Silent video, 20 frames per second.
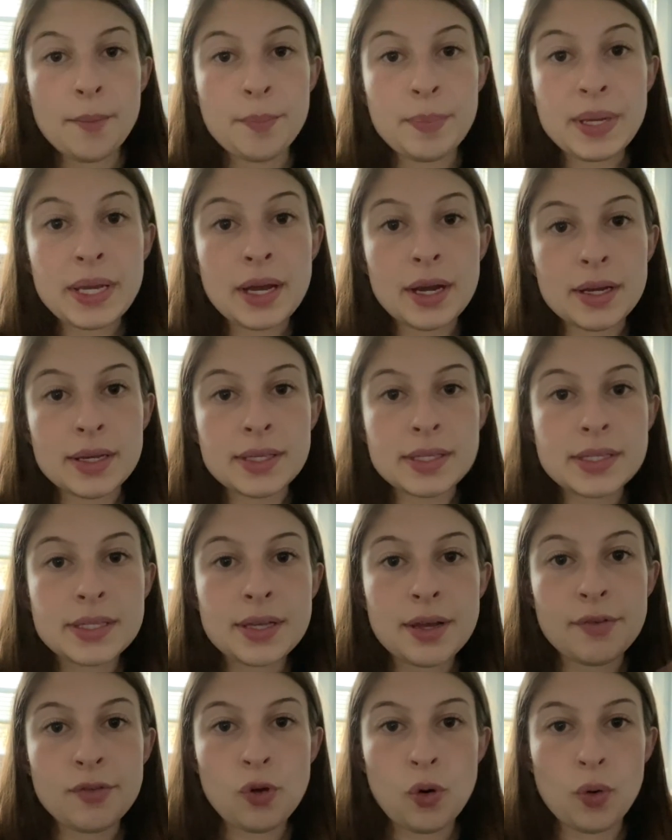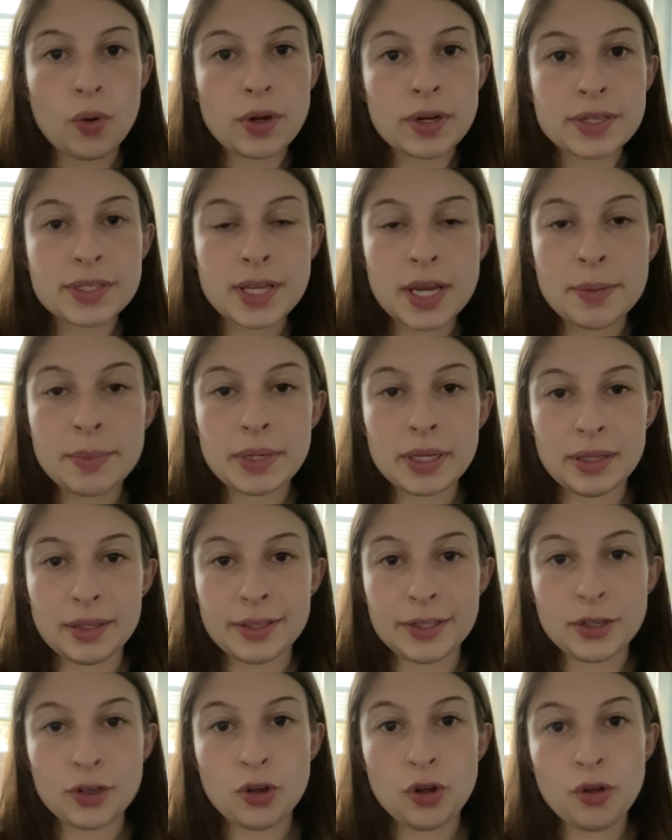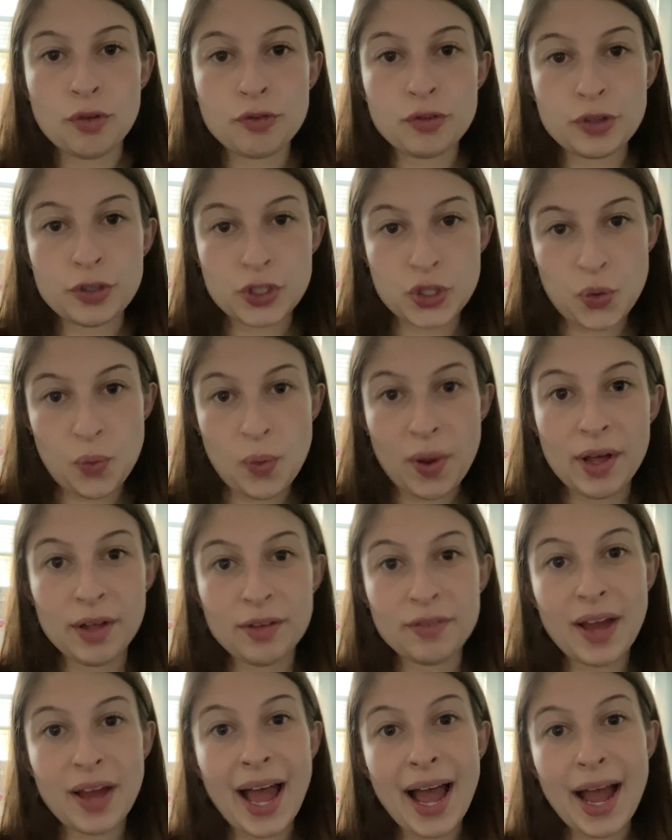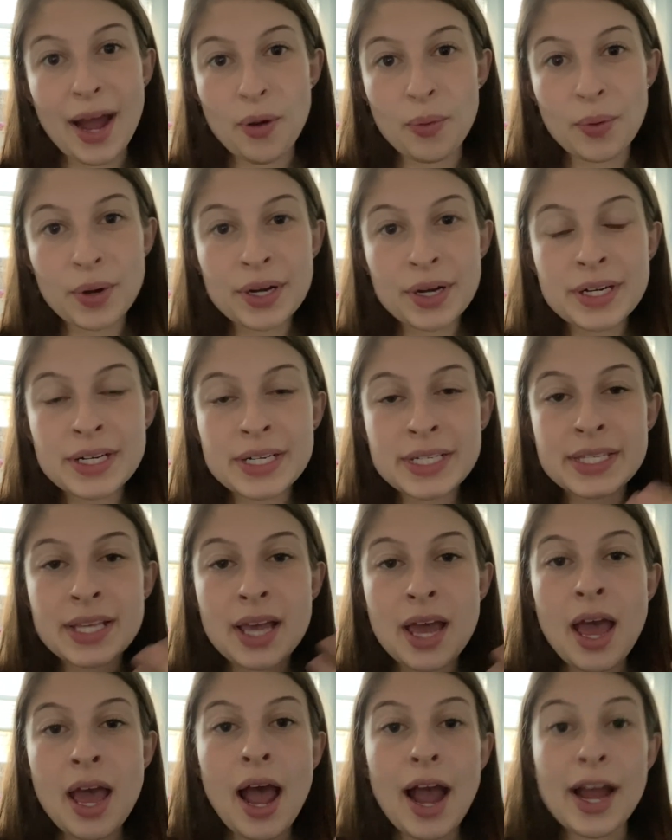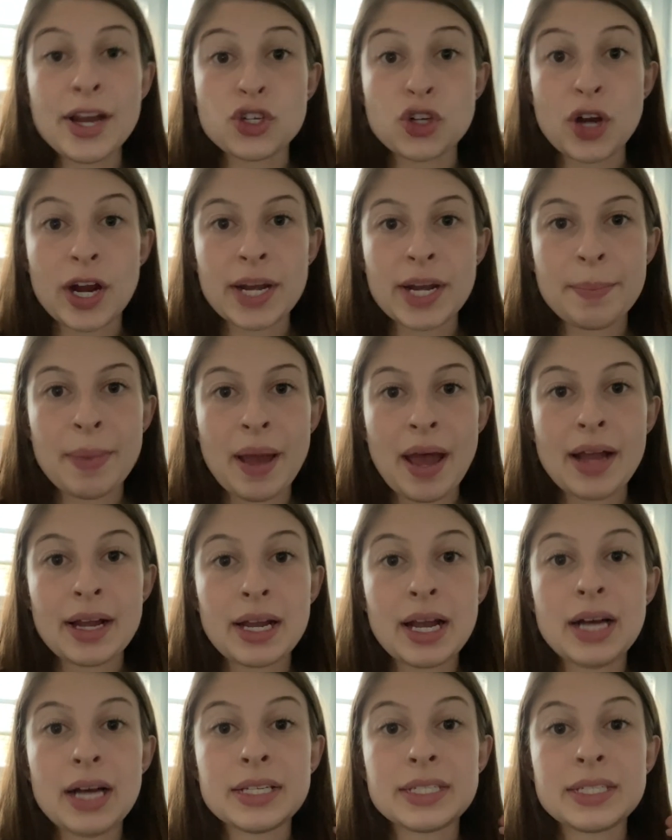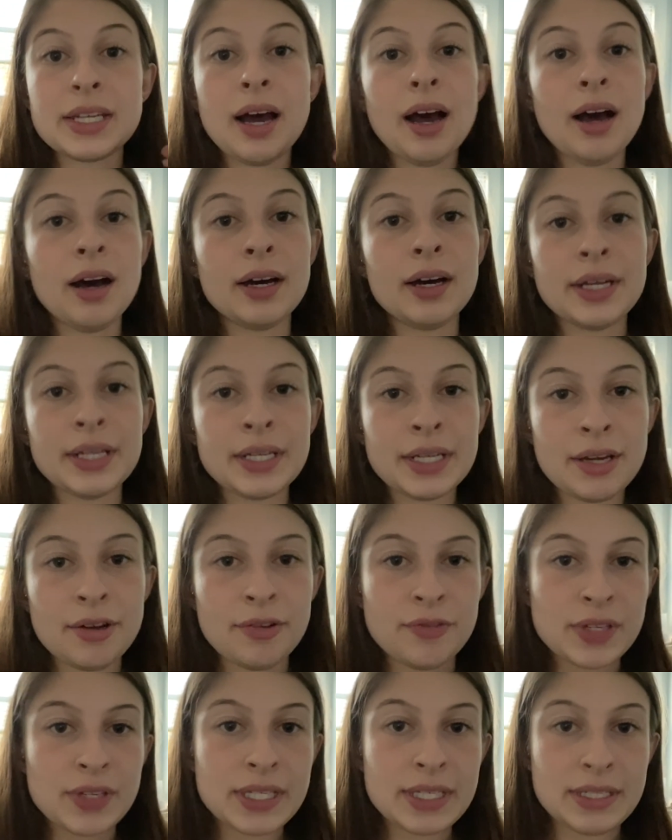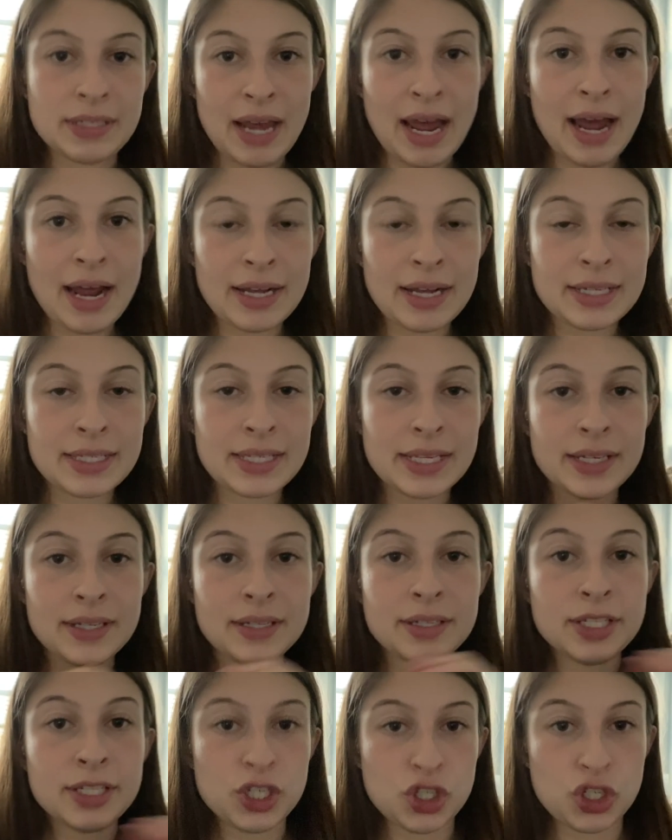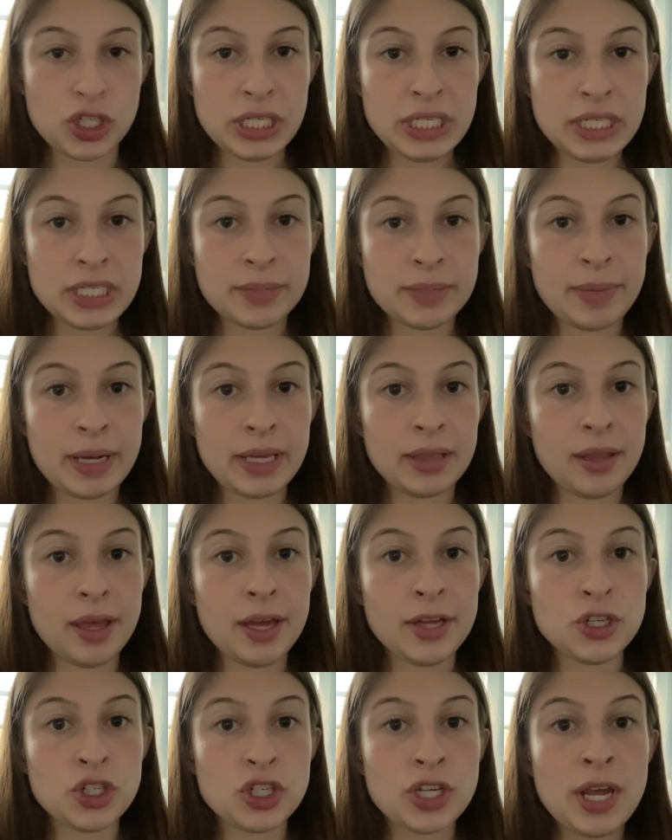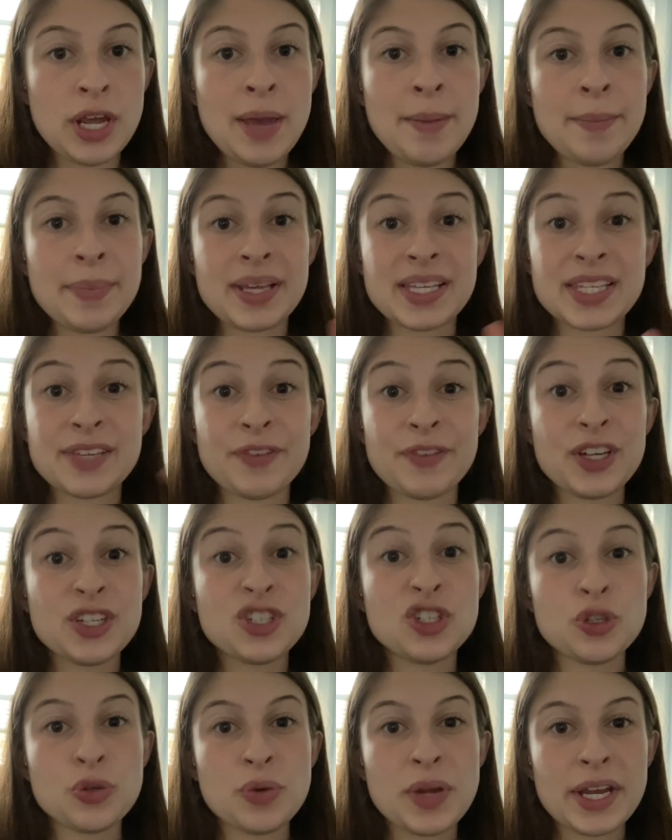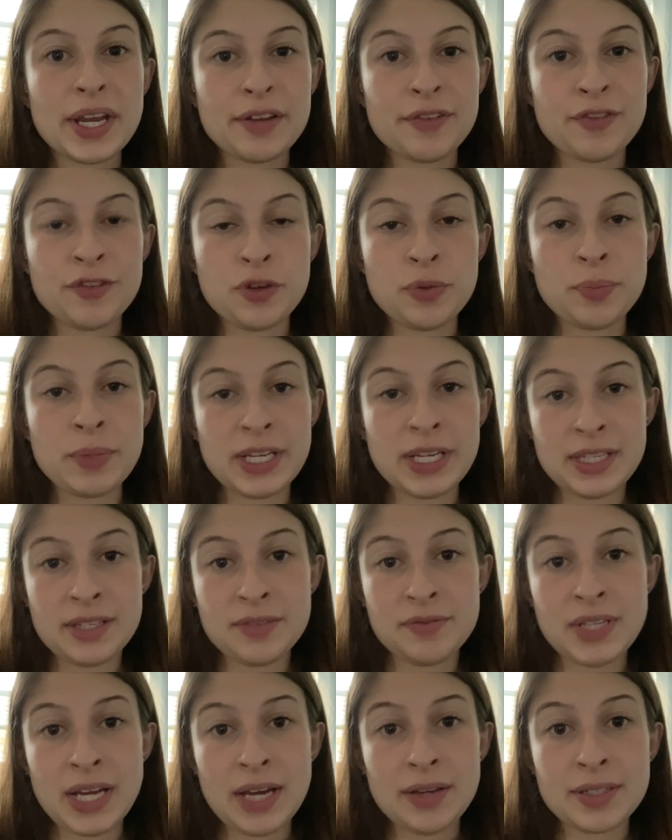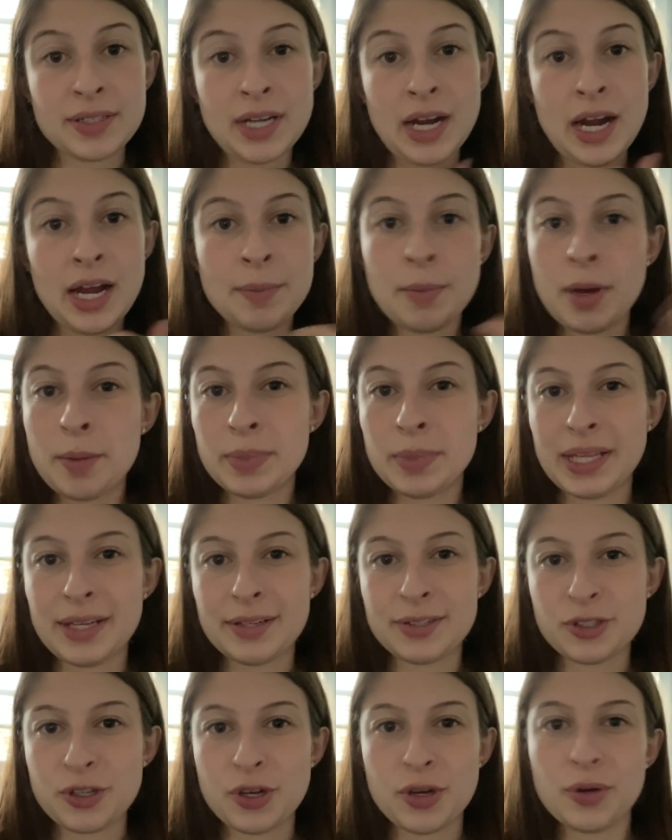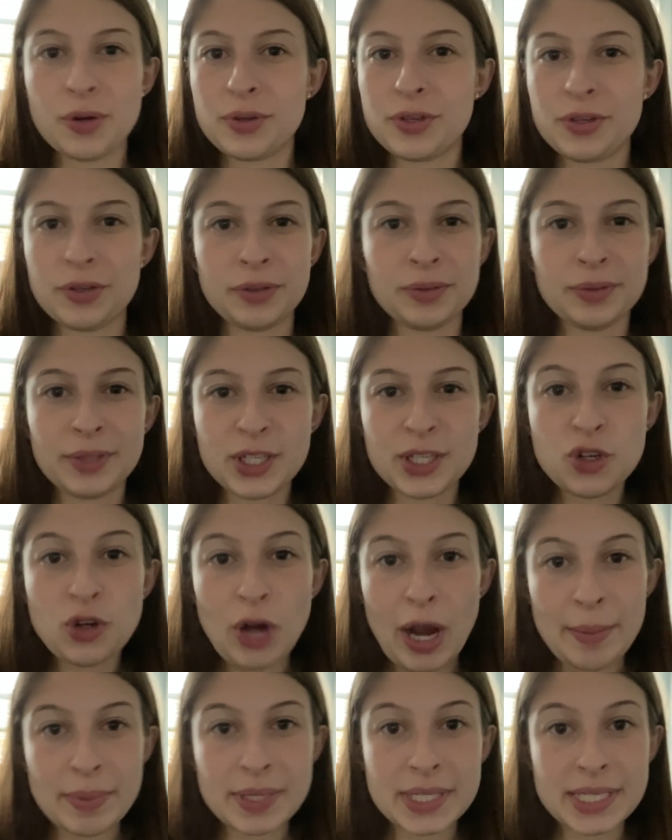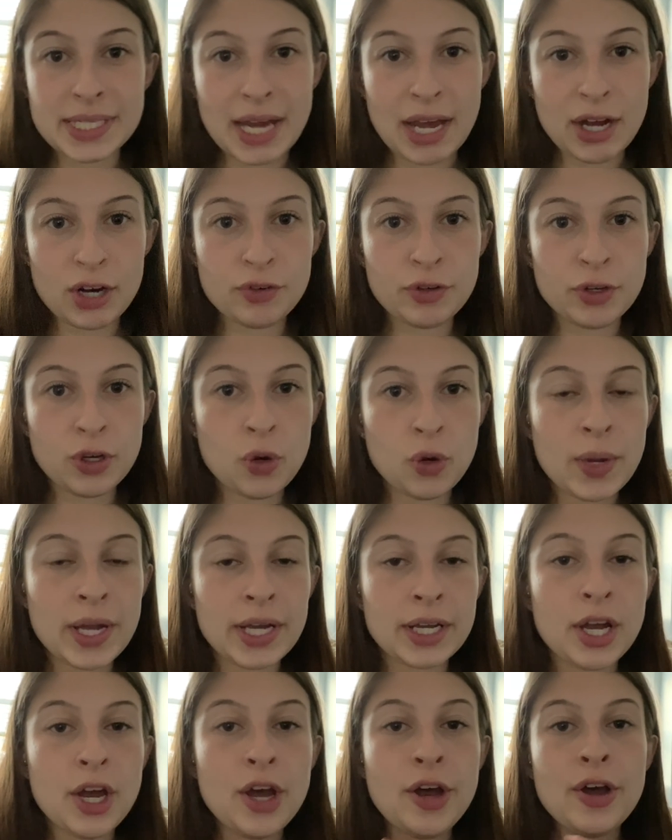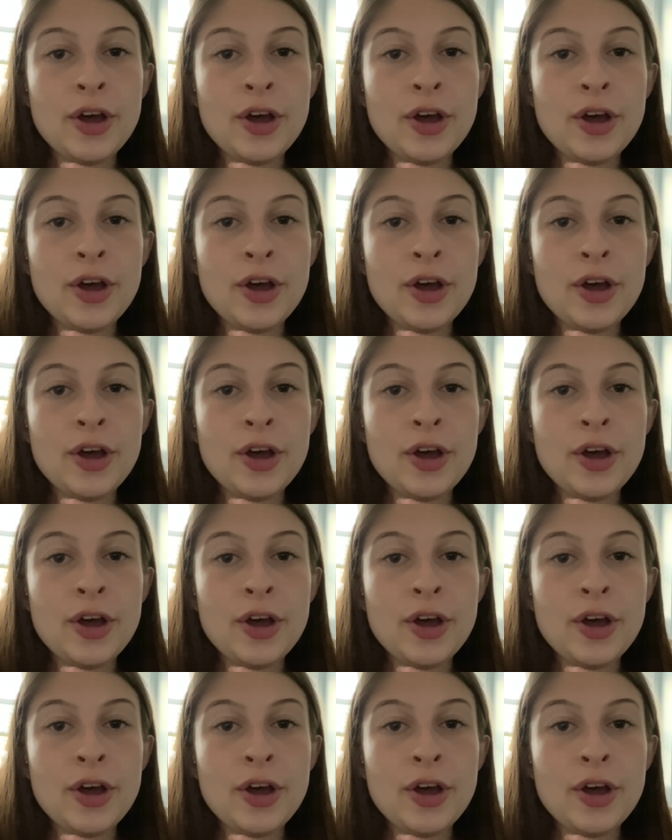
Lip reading: Because of course I'm in clinical for 12 hours, I try to pack a ton of snacks in addition to my lunch, because if I do get a few minutes of downtime, I'm allowed to go, like grab a snack real quick.